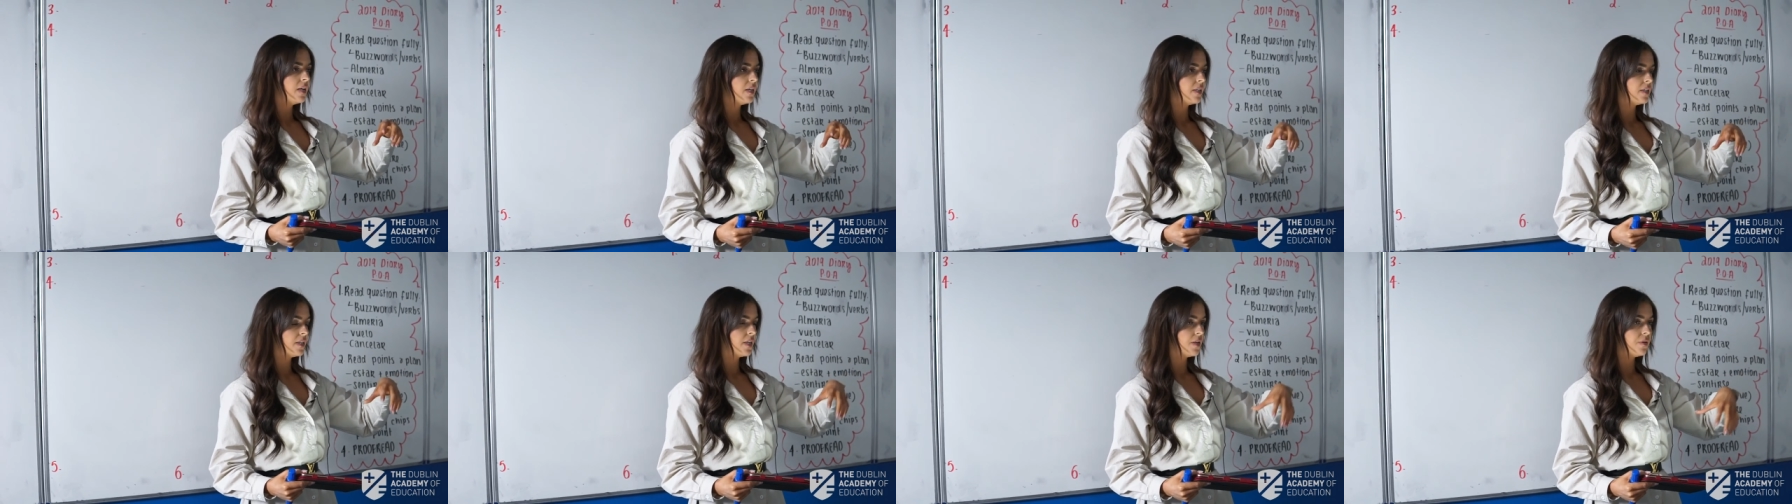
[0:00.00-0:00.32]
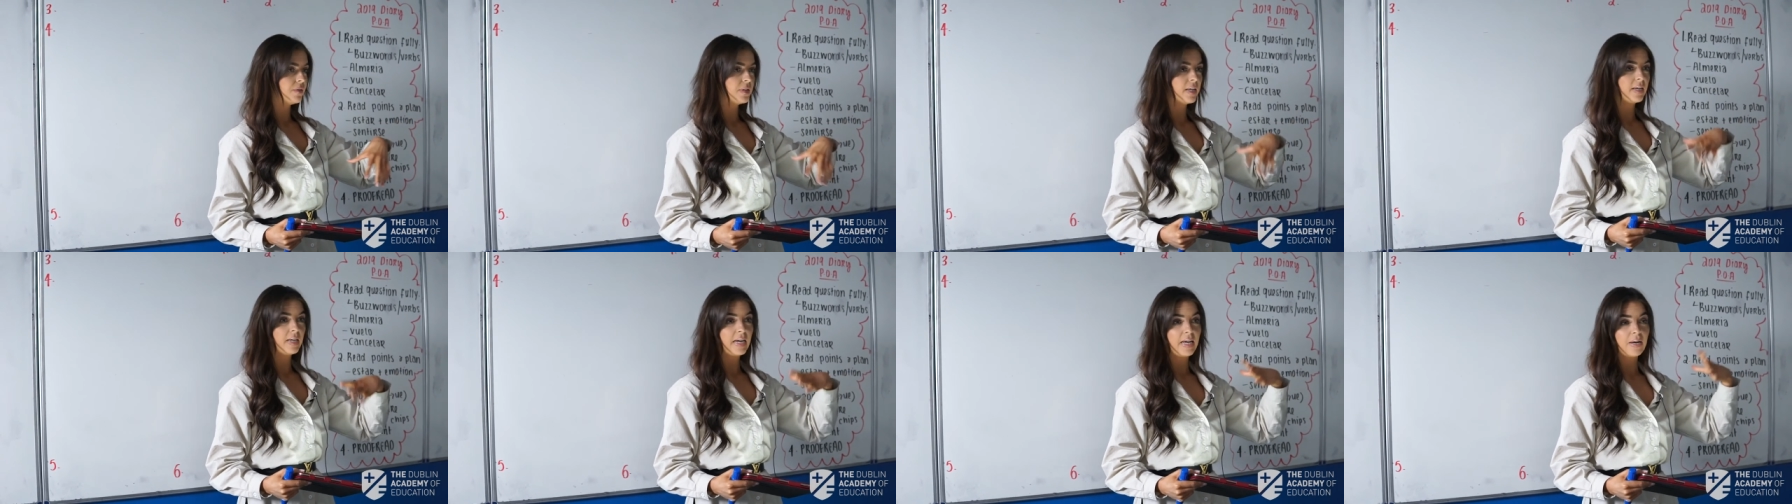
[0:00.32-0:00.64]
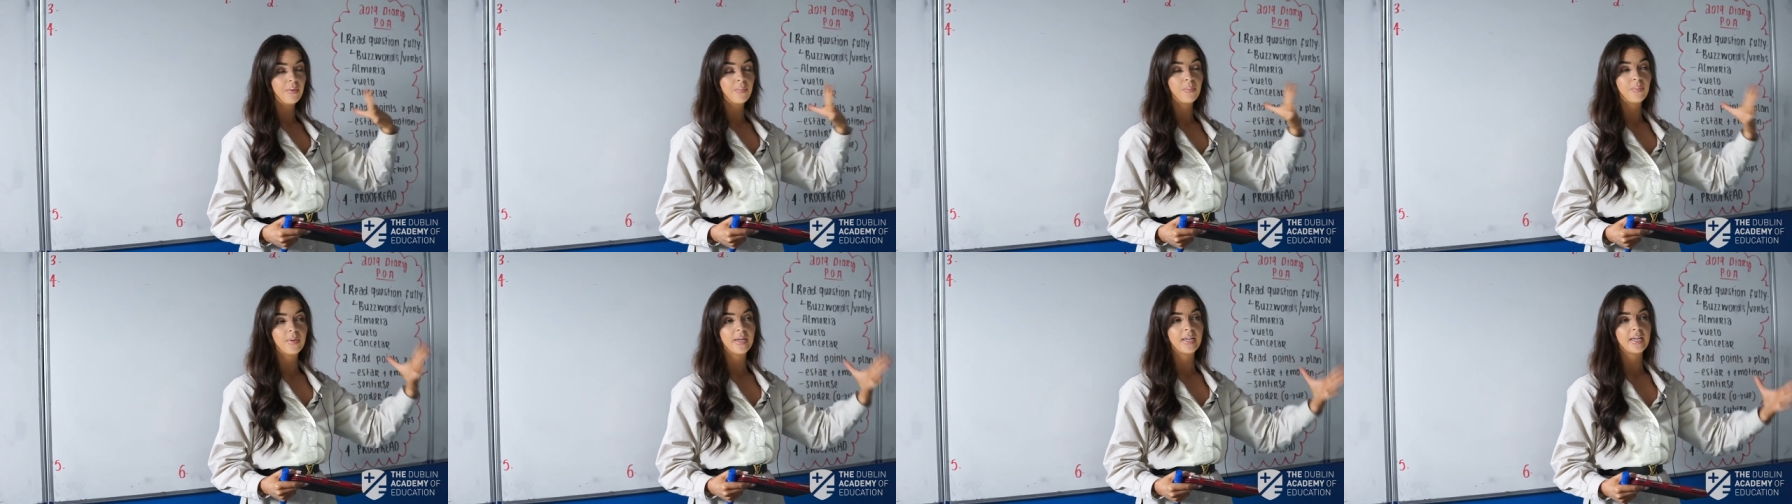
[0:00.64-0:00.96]
know that
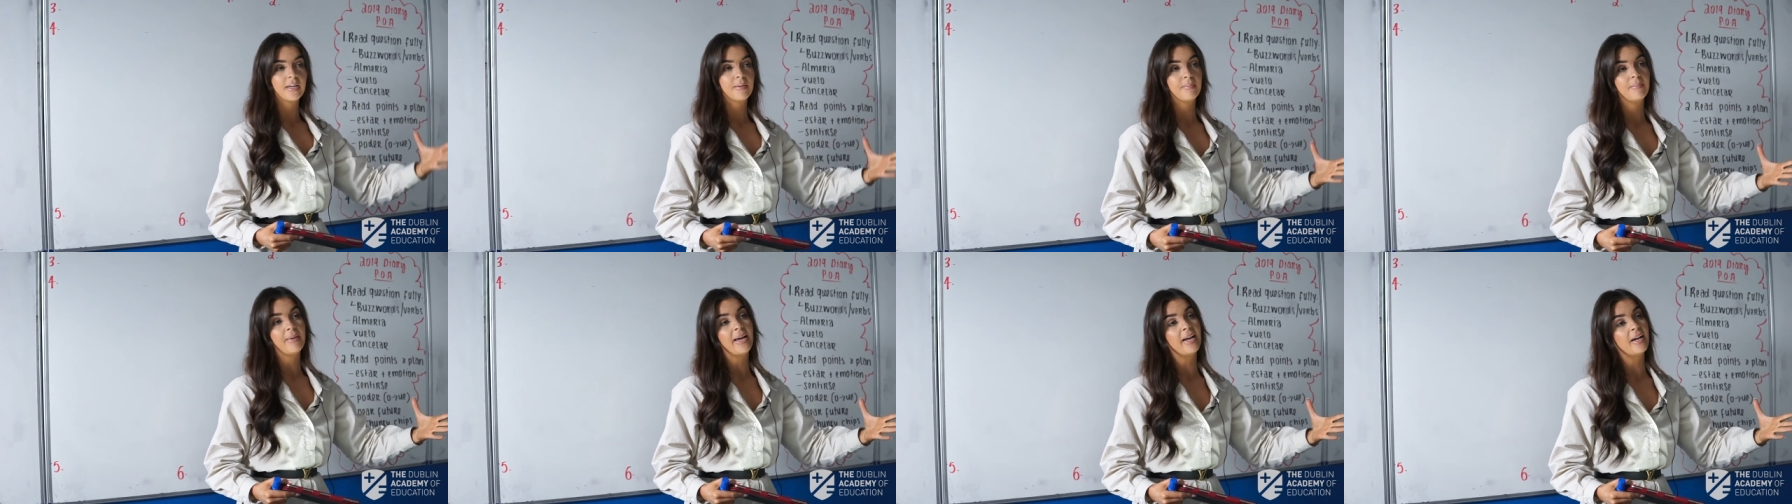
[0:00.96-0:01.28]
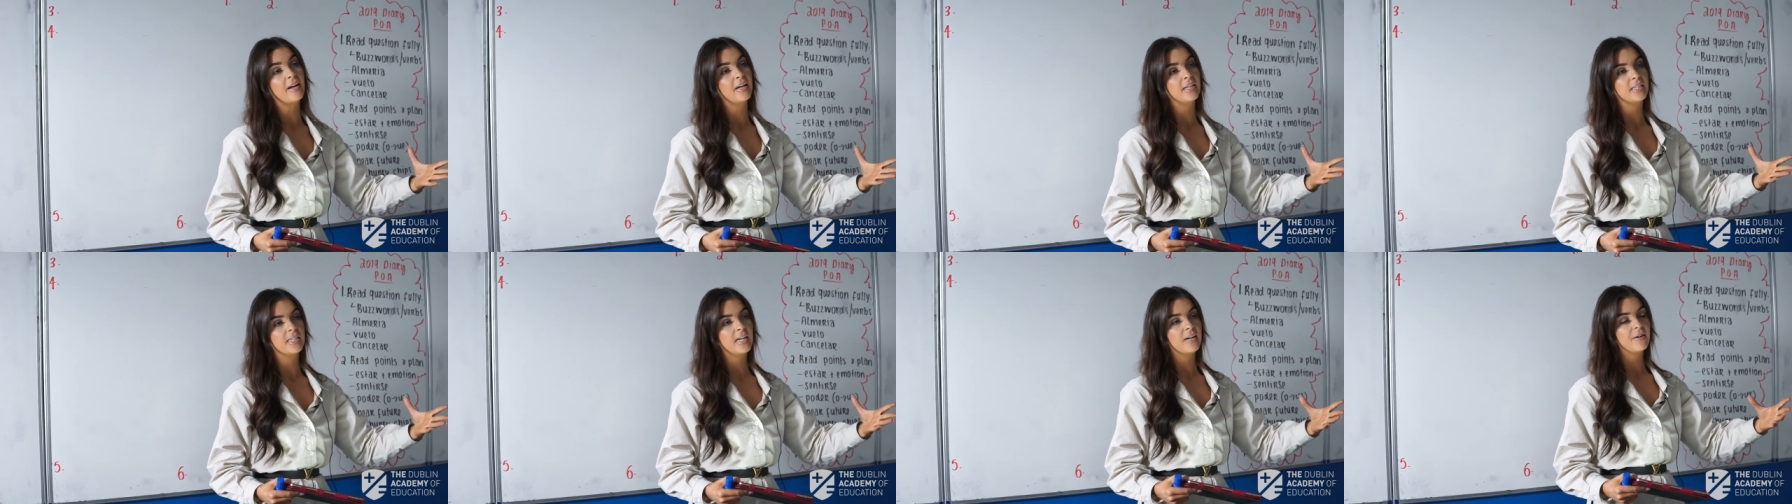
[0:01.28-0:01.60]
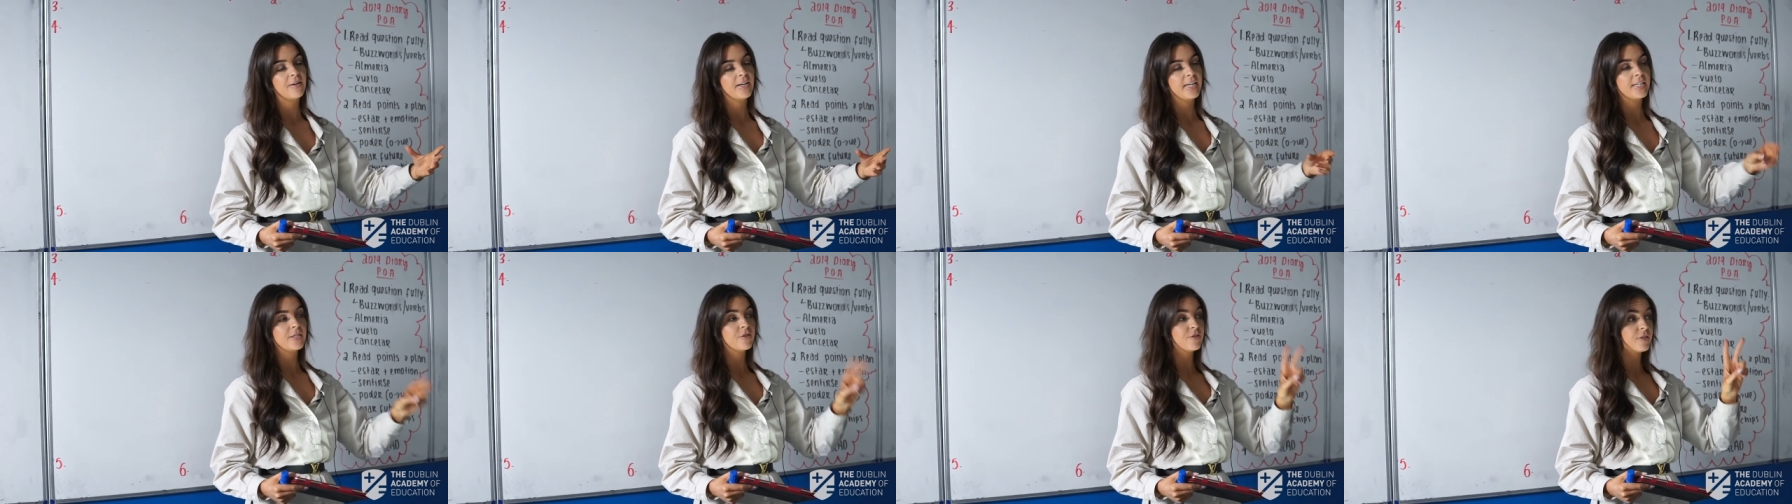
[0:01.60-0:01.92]
like we can make our
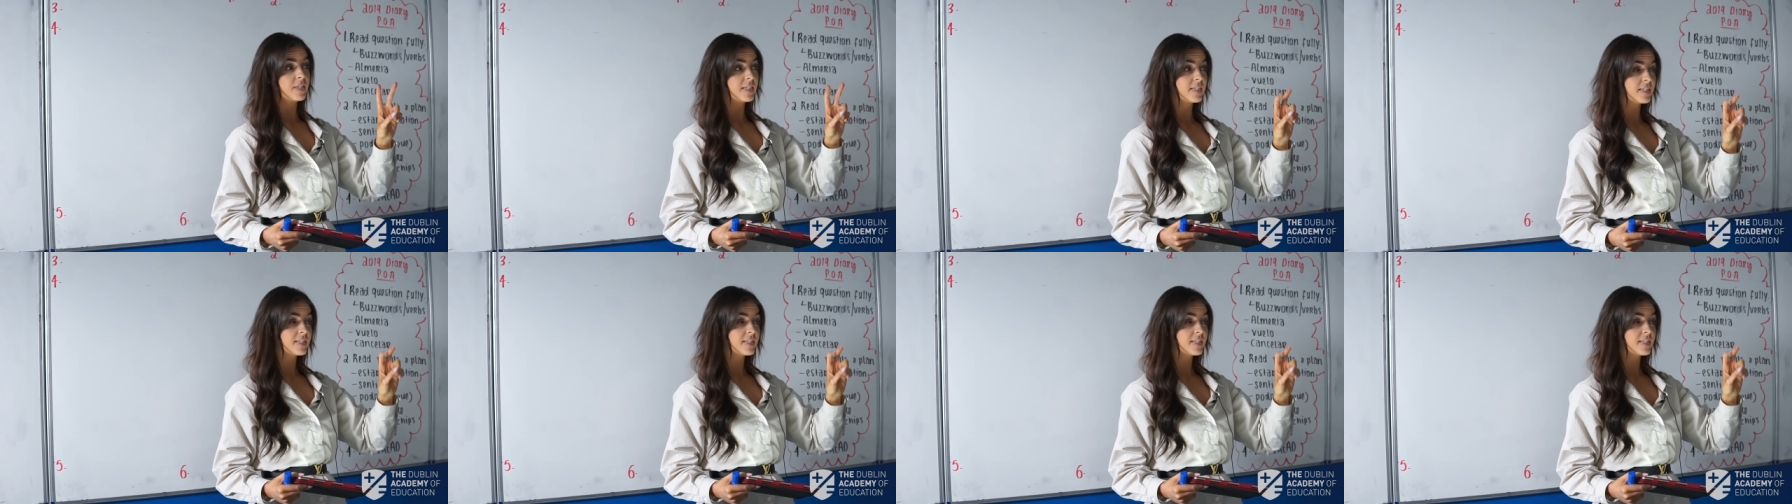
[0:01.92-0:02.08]
diary entry